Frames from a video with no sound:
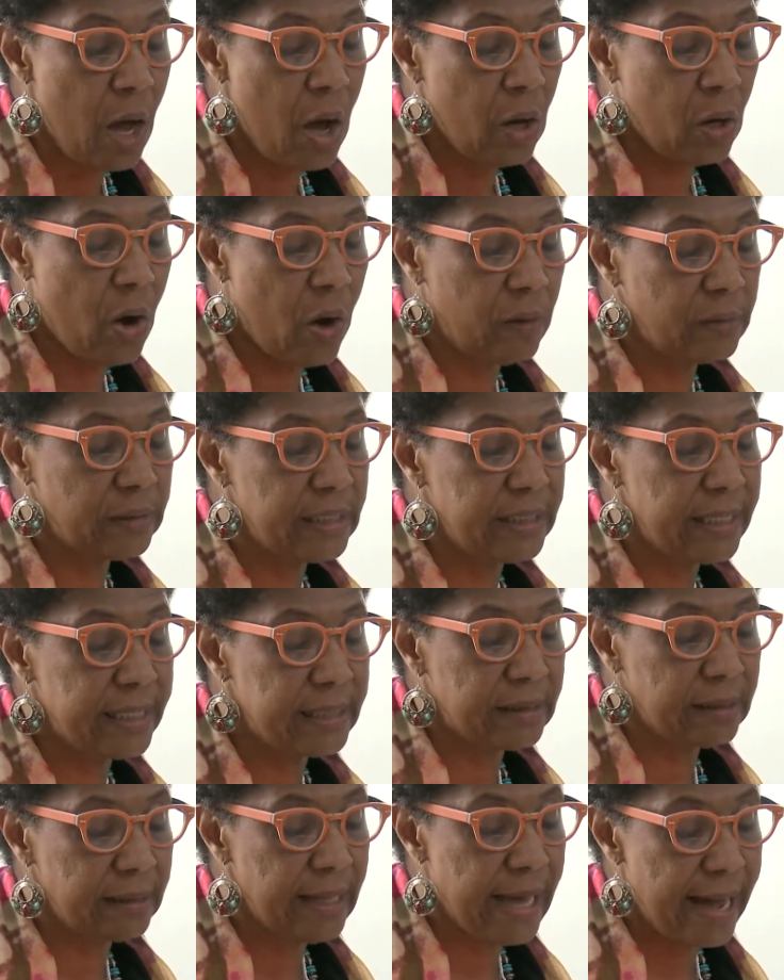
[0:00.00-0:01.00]

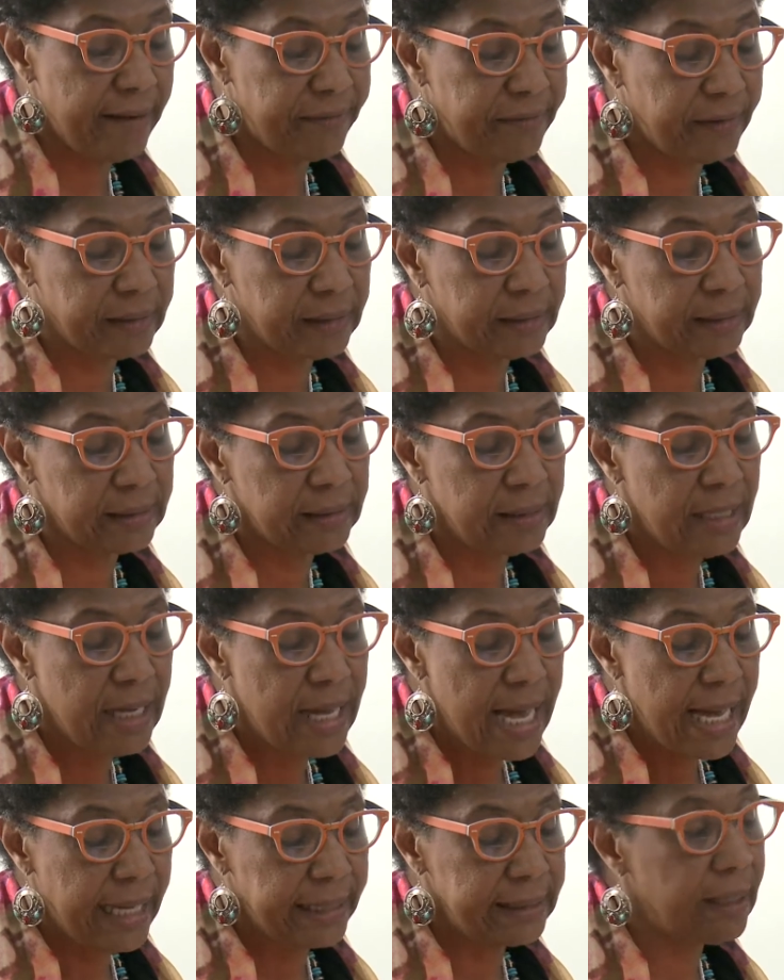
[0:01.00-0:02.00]
continental African,
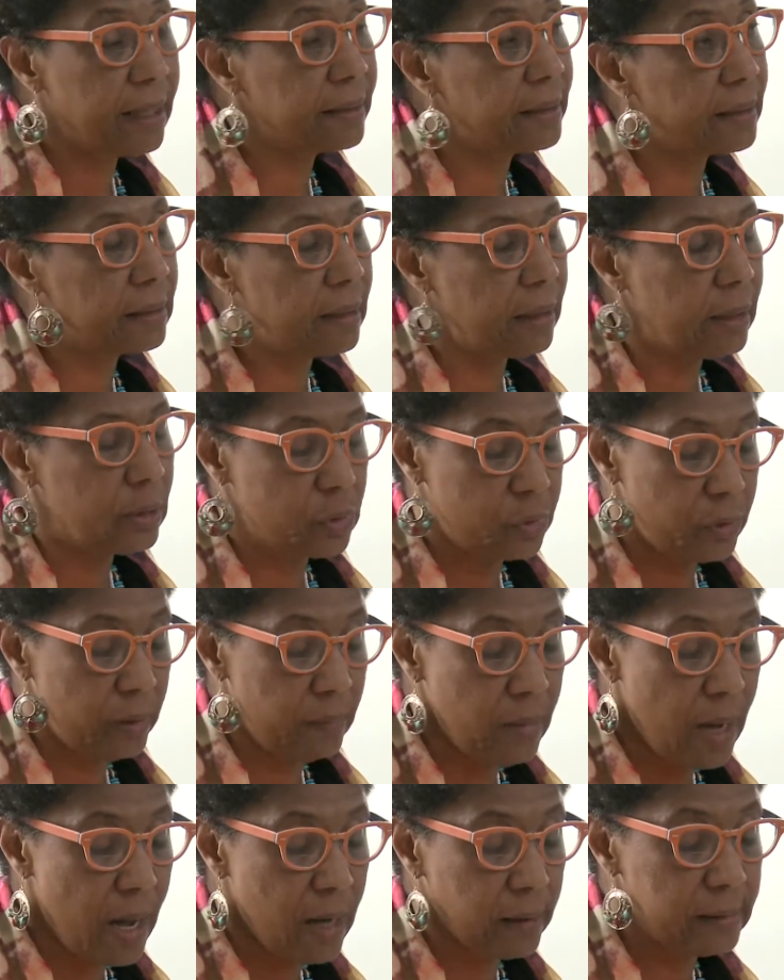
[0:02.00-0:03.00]
and other cultural
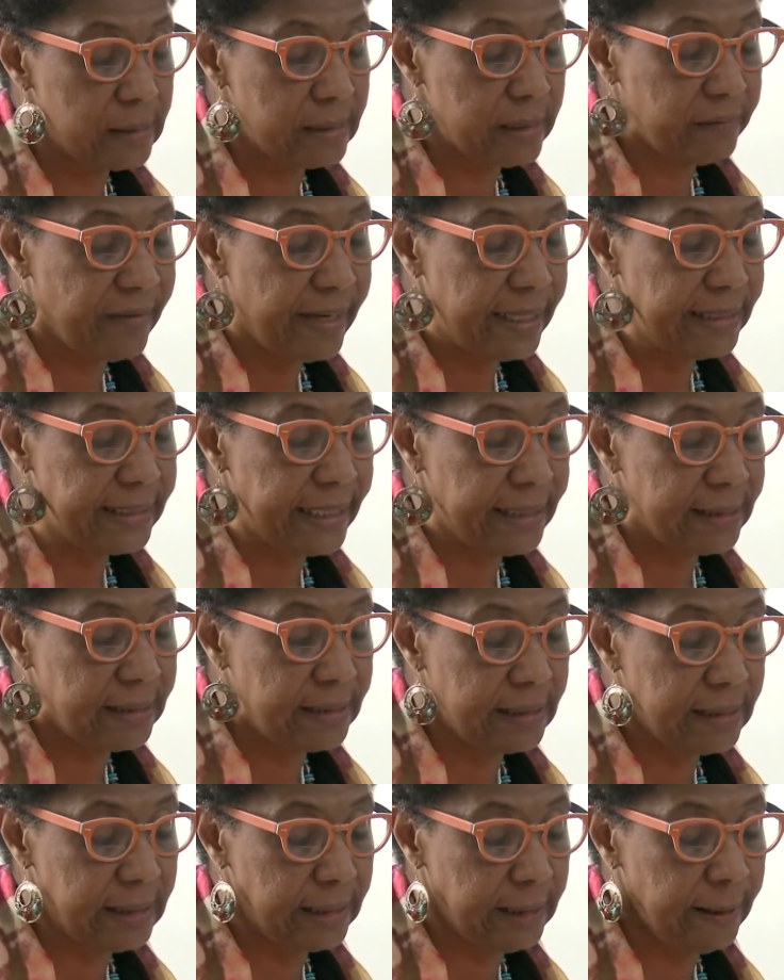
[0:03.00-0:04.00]
markers of
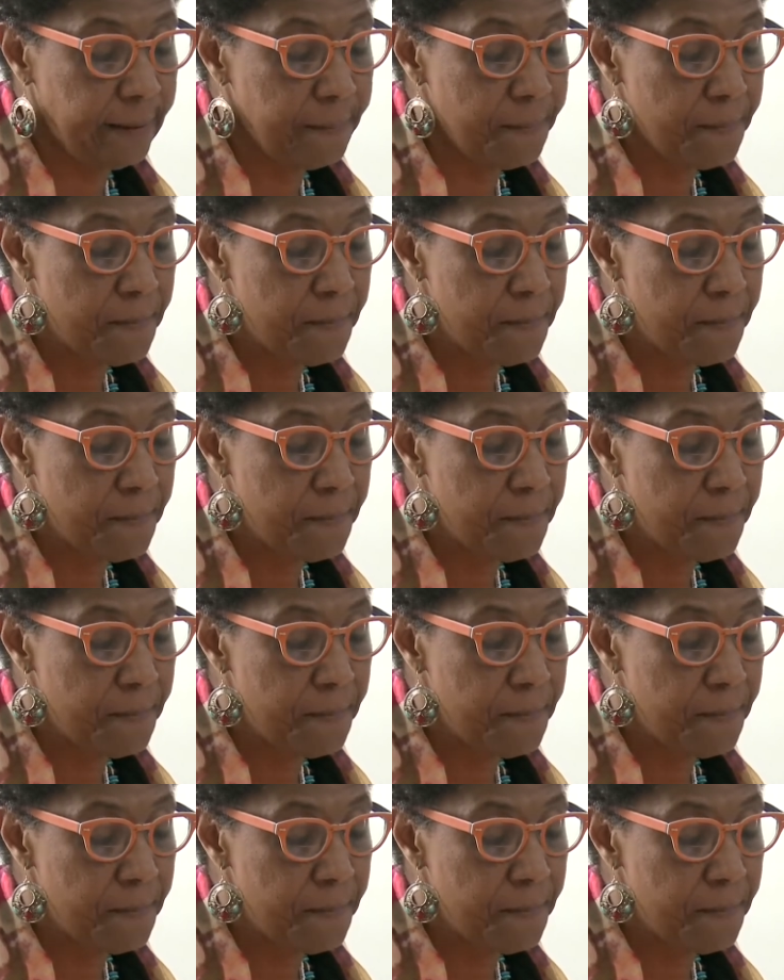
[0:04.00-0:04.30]
identity.